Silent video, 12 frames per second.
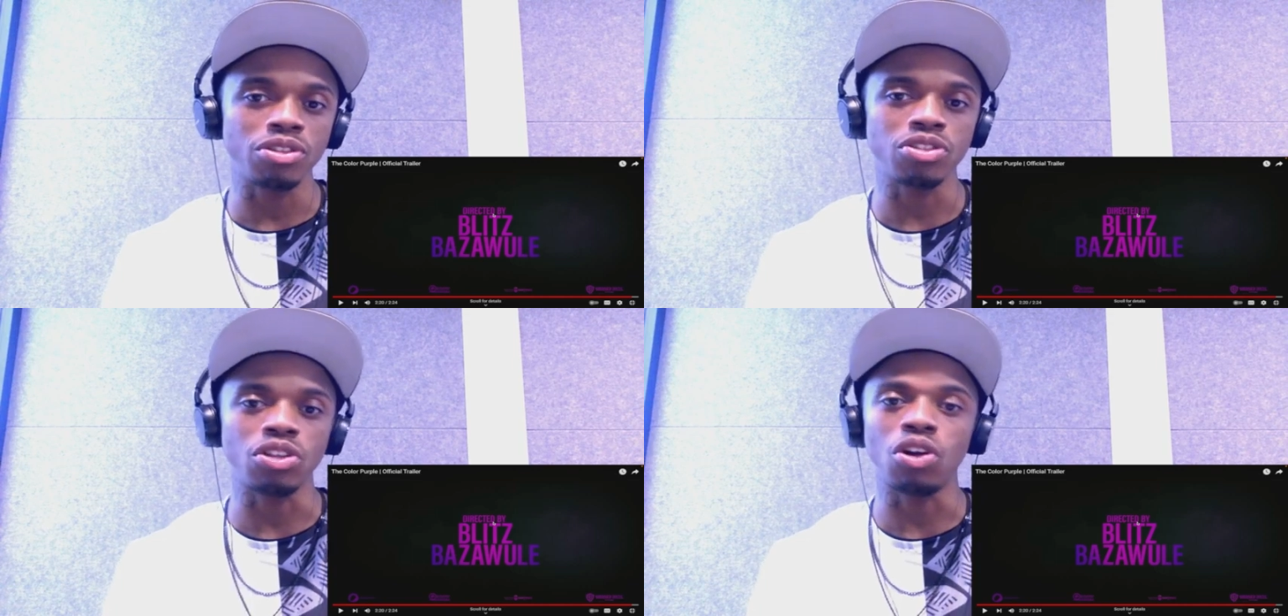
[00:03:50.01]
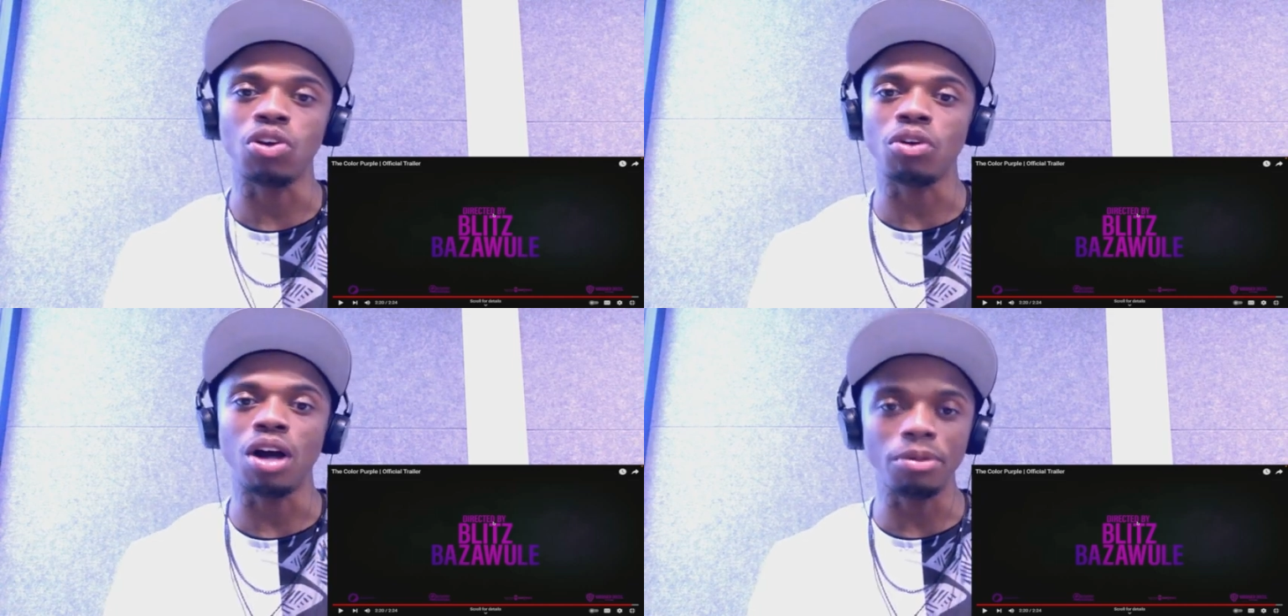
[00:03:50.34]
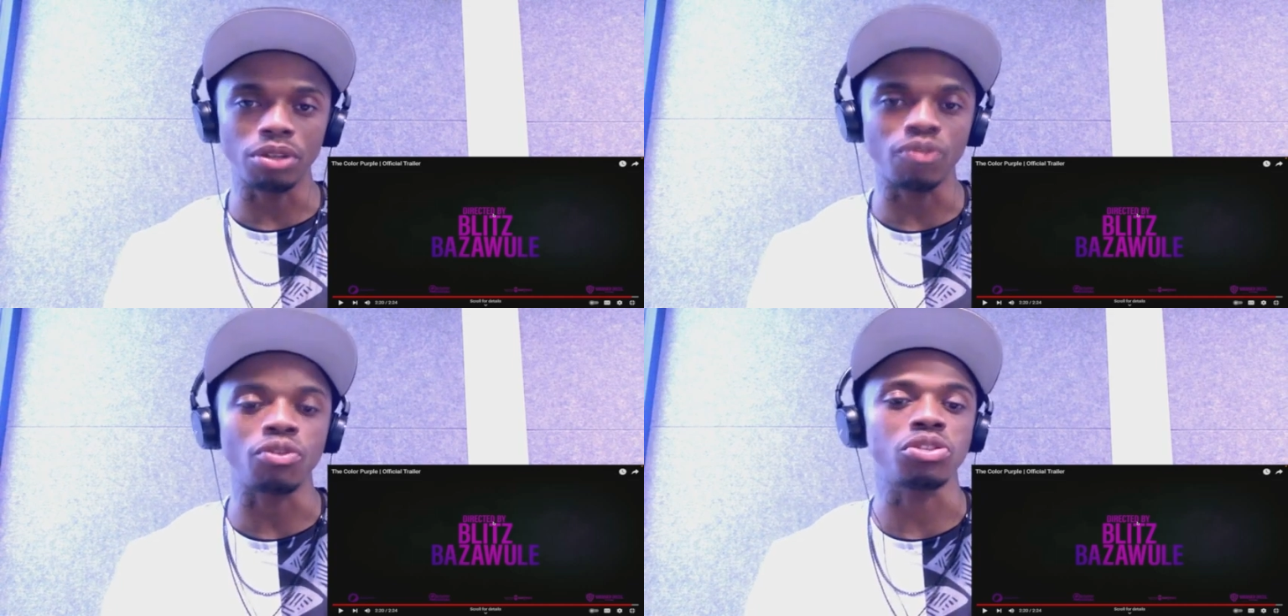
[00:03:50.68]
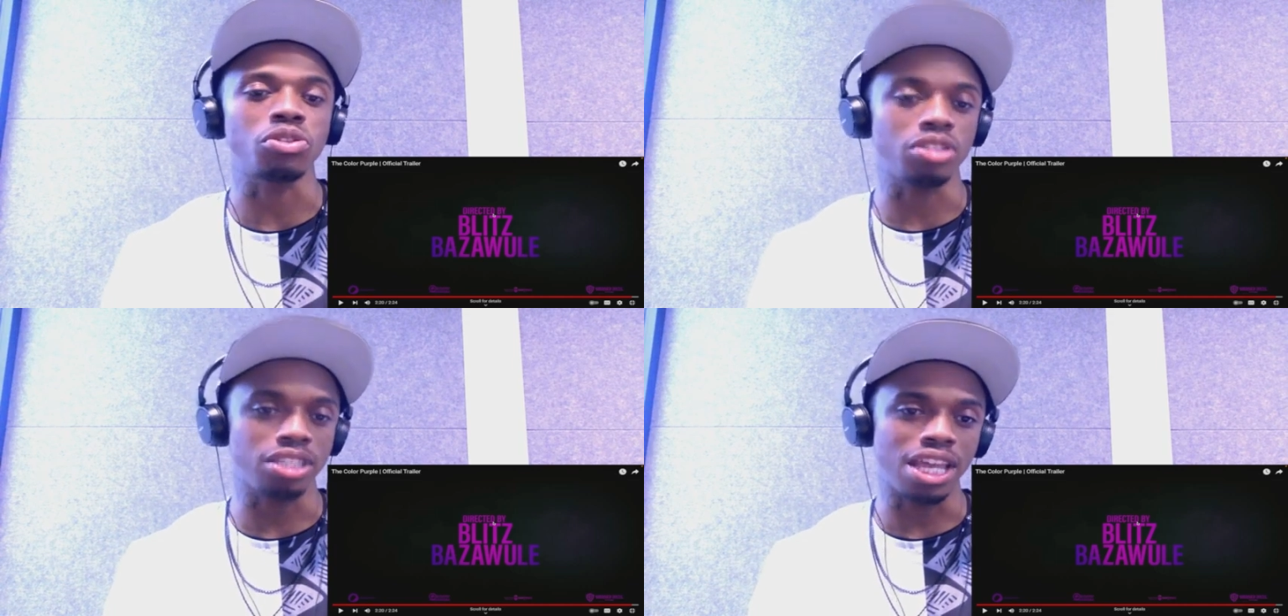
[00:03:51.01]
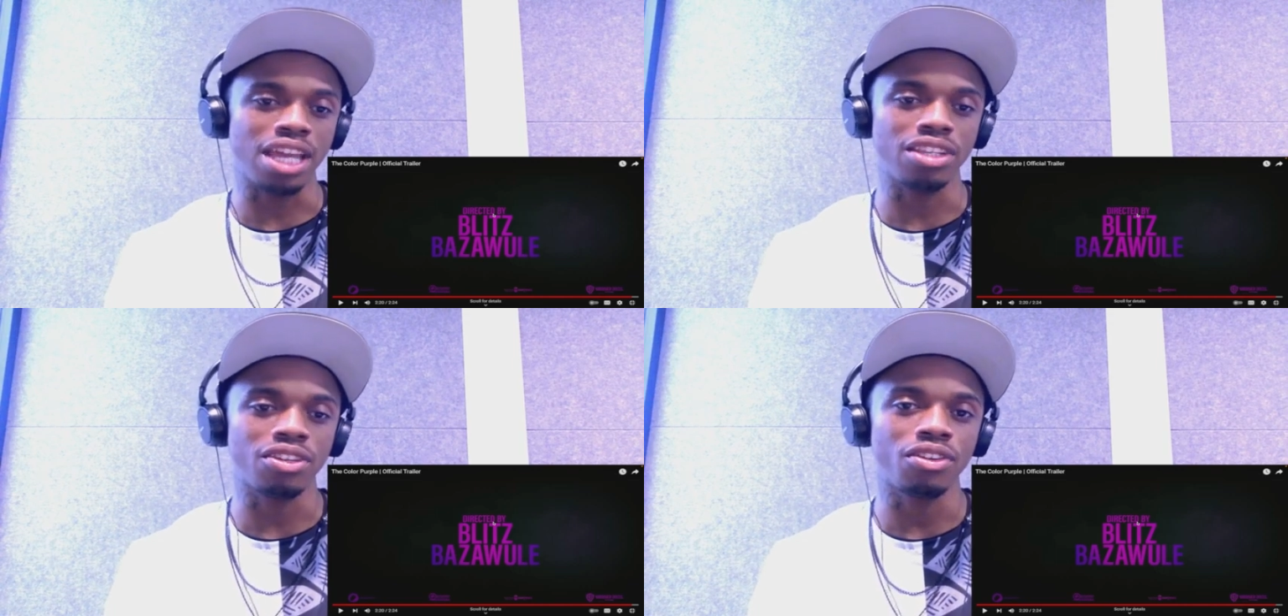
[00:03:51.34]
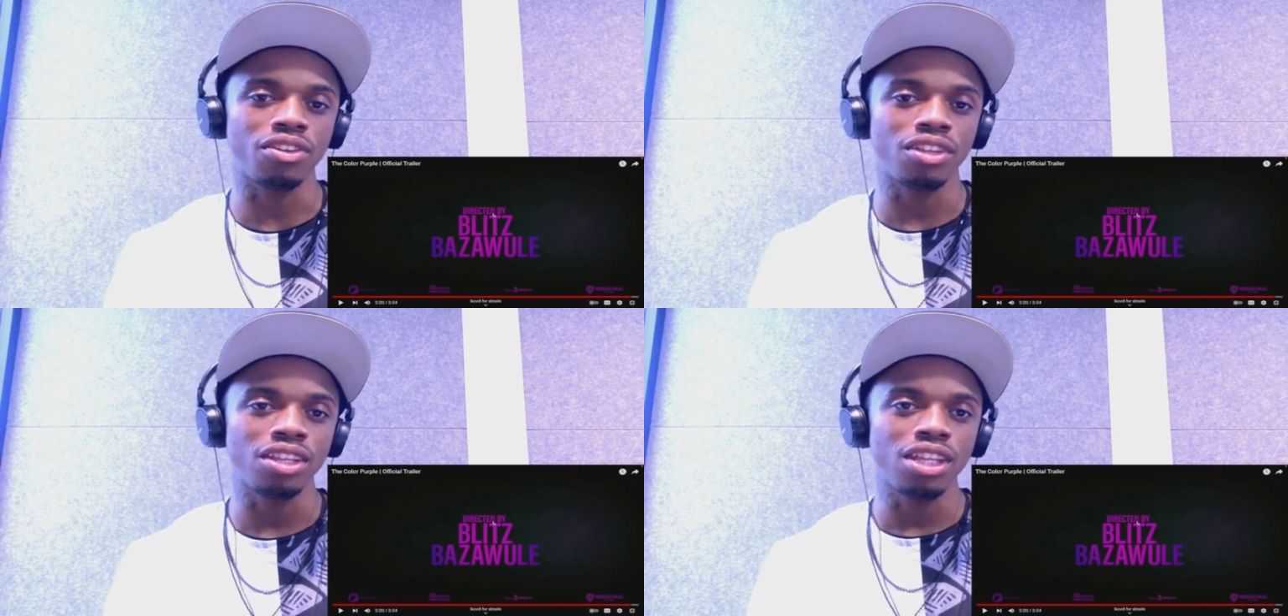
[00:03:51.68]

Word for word: So I'm looking forward towards that though.